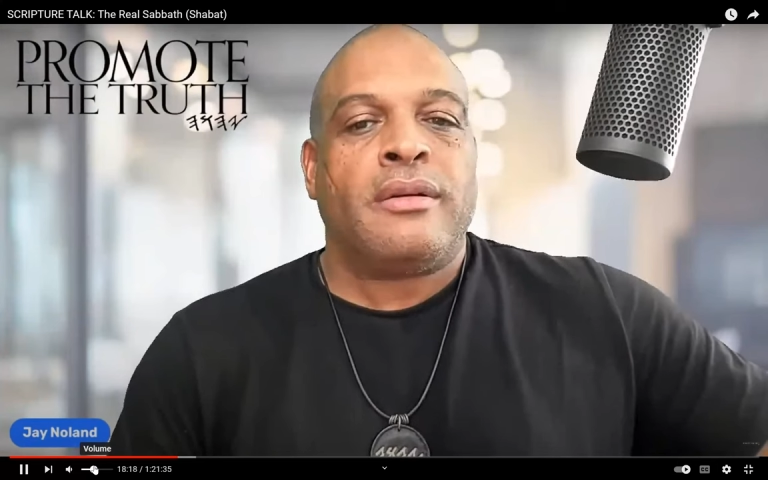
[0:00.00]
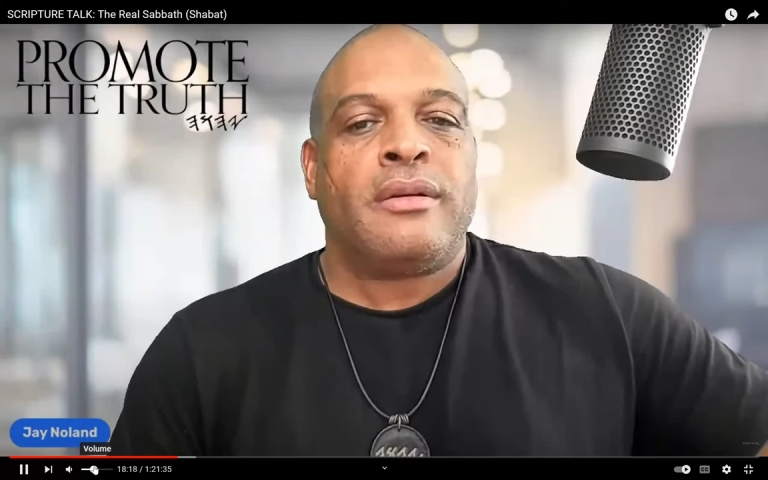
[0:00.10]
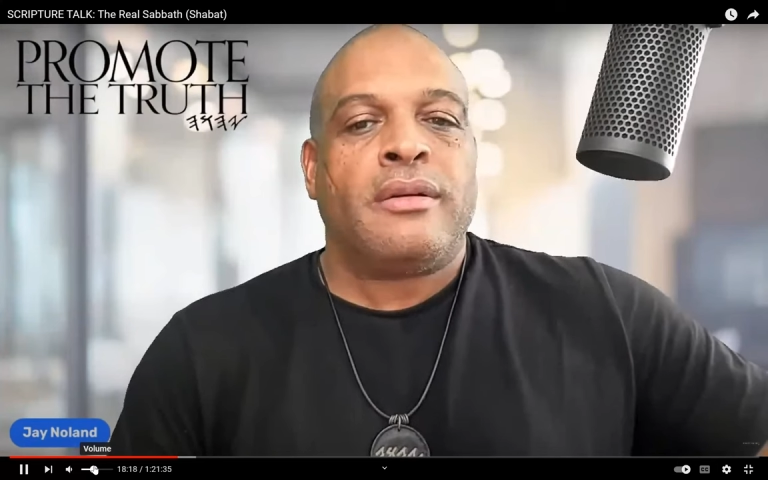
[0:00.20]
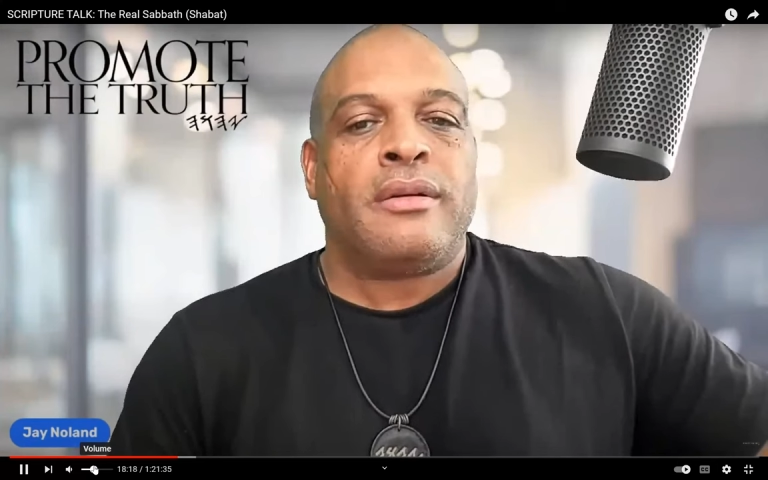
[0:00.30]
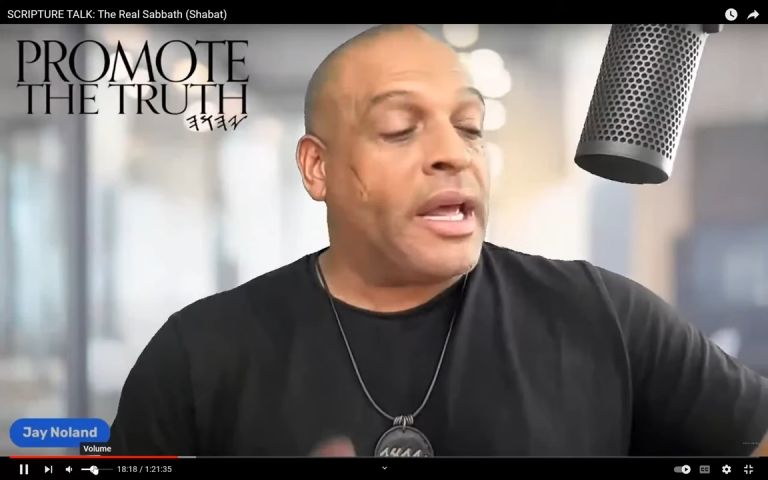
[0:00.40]

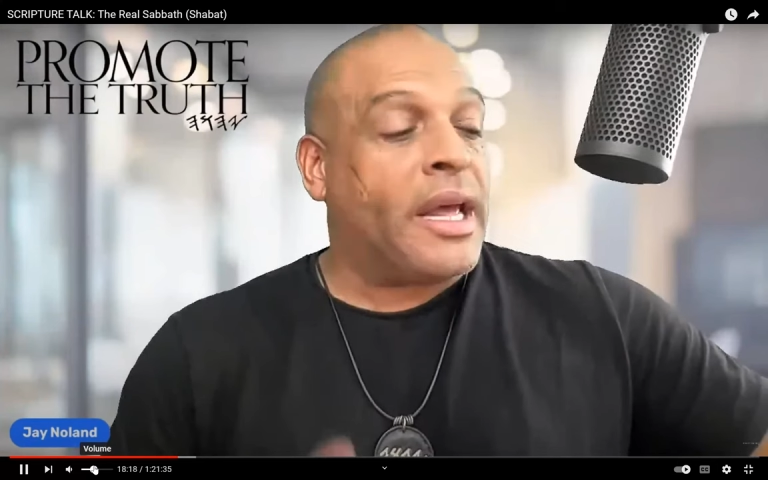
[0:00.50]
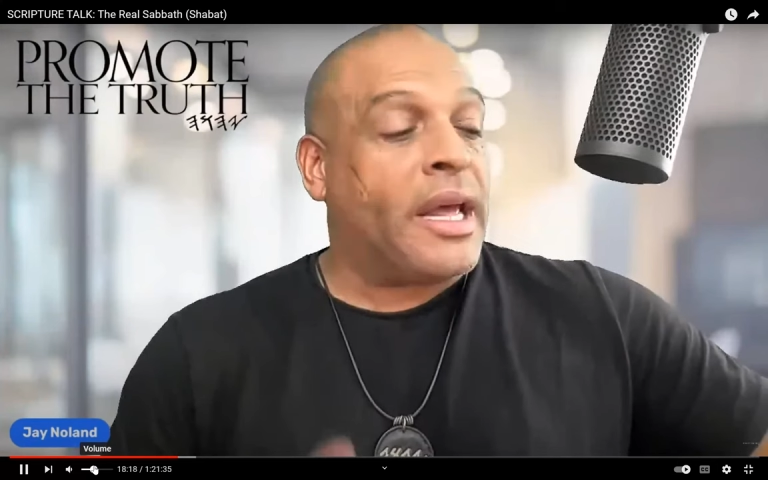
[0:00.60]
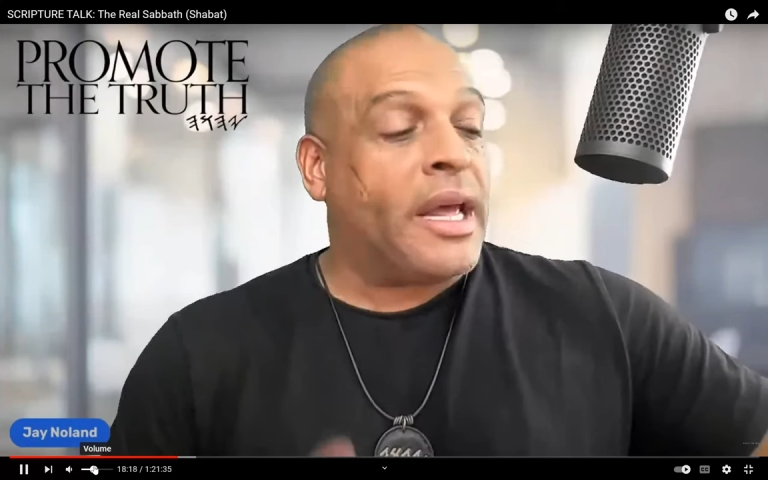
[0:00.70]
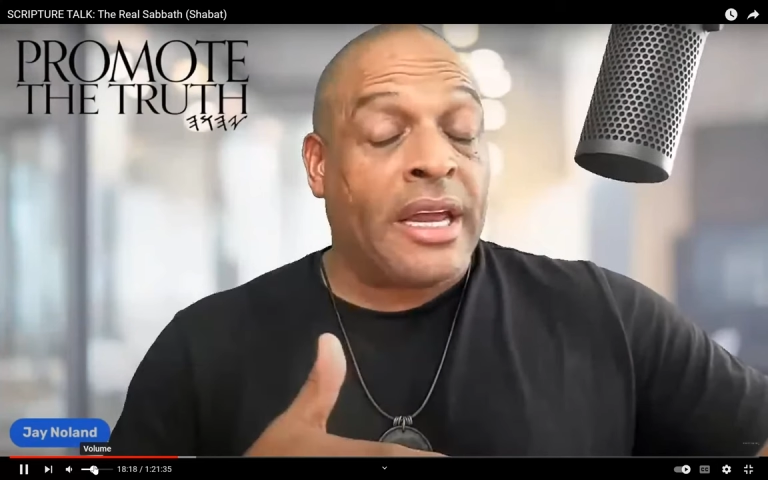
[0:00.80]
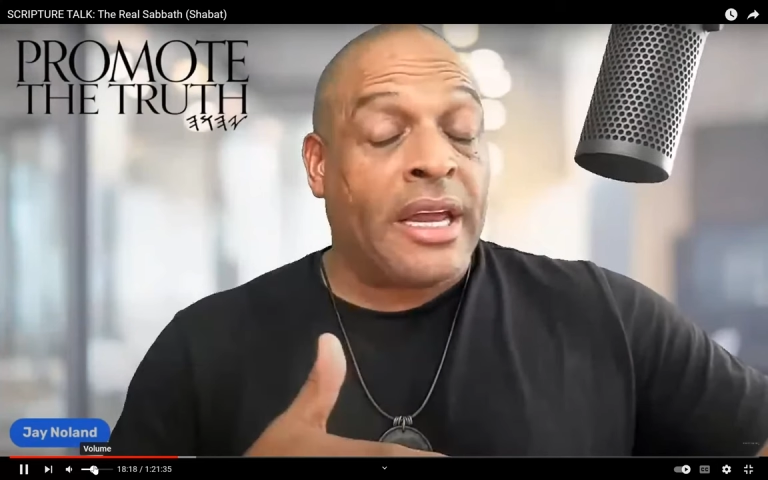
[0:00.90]
But as
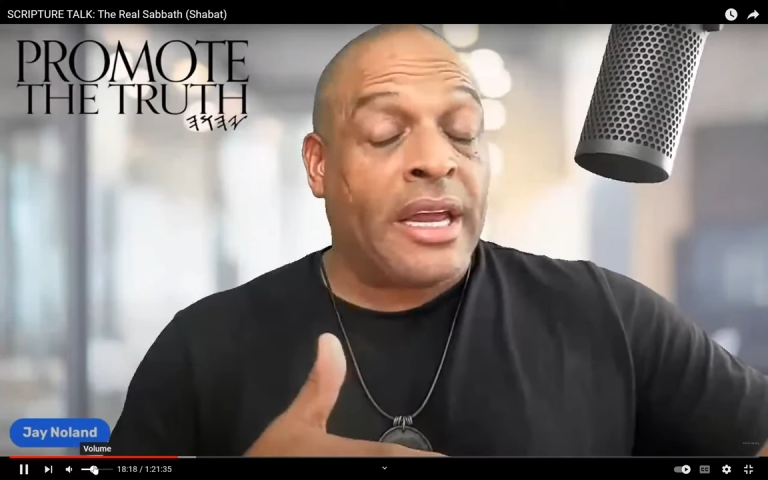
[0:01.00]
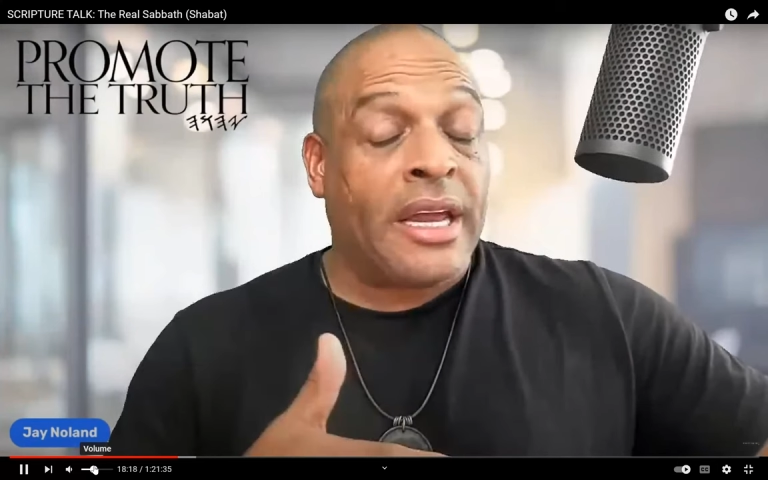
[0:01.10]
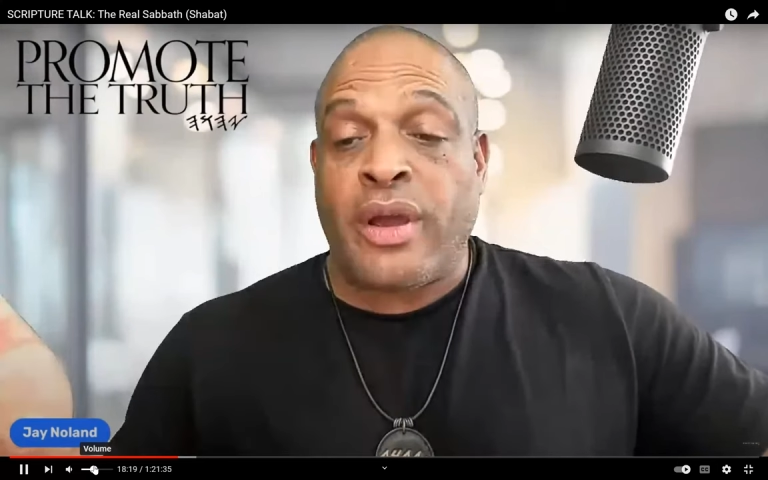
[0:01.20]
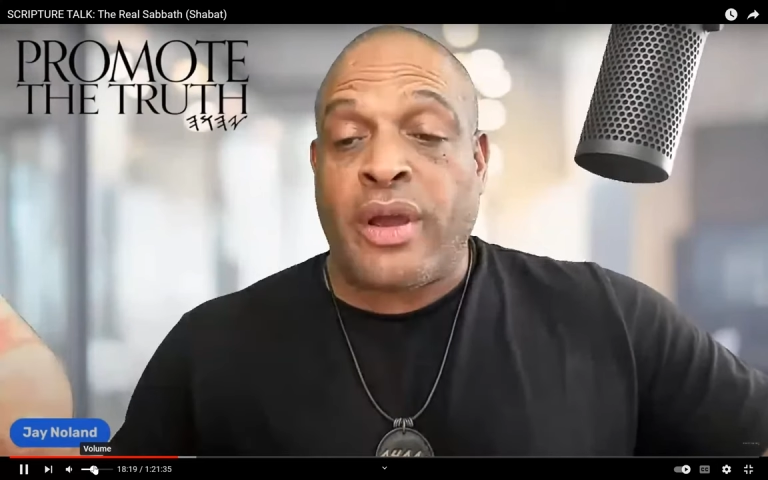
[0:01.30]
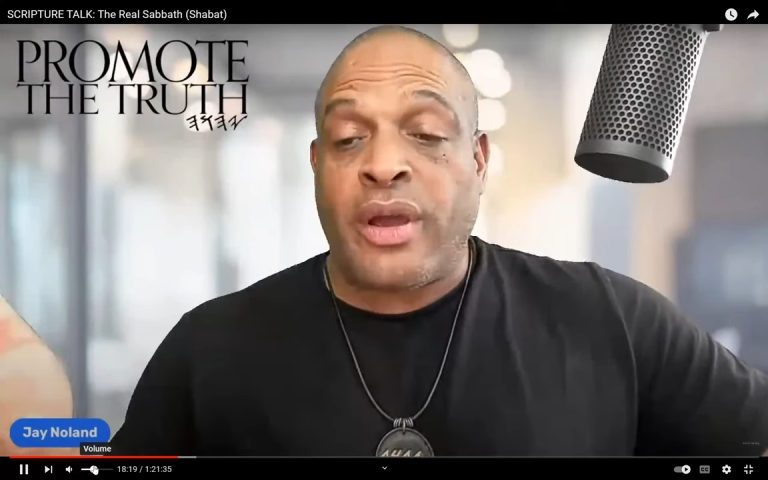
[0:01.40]
again, if
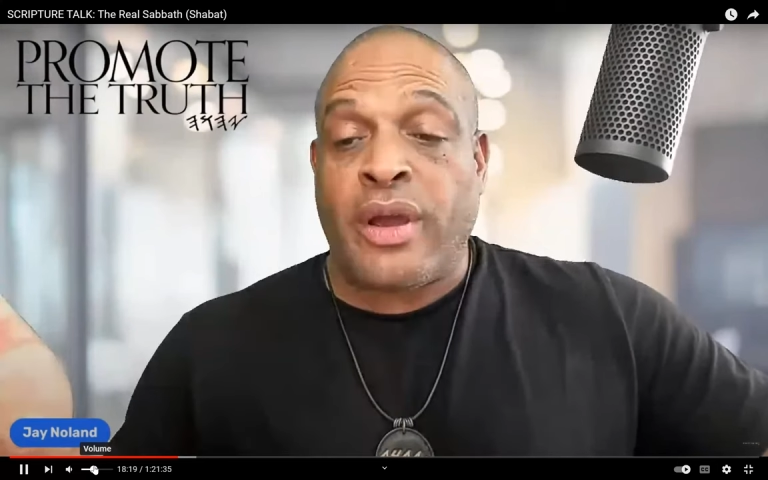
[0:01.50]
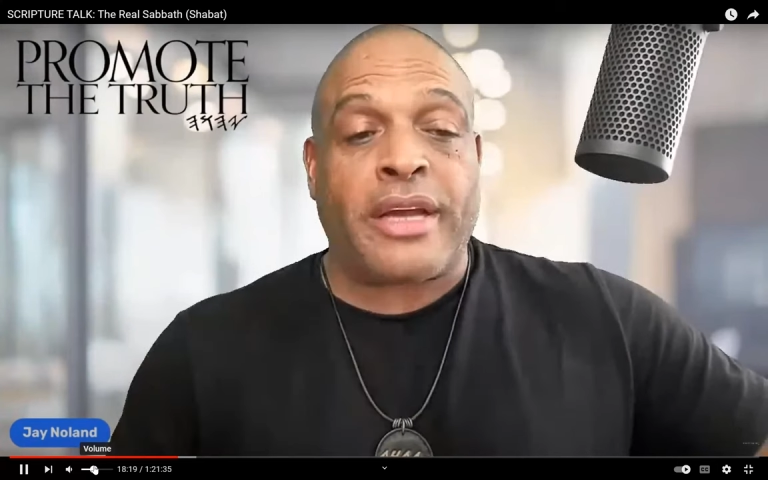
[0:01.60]
you're here,